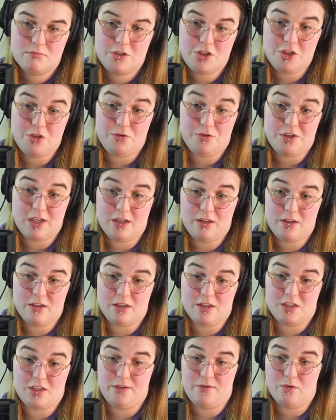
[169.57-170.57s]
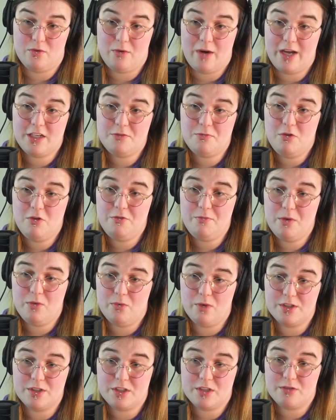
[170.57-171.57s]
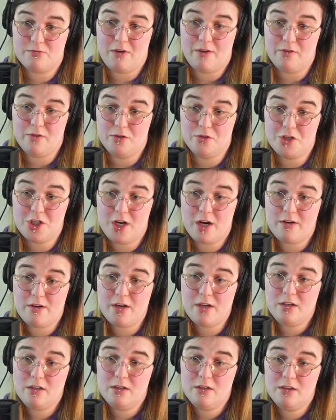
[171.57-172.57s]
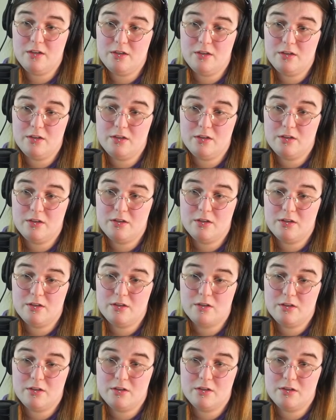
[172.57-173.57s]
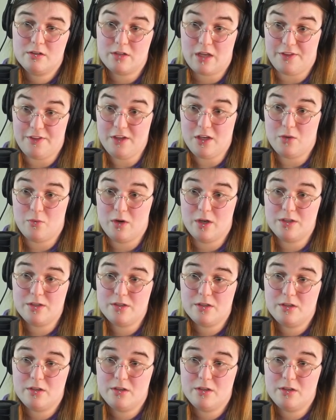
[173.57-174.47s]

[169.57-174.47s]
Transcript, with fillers: Do you think that the civil rights movement wasn't revolutionary? I think it was.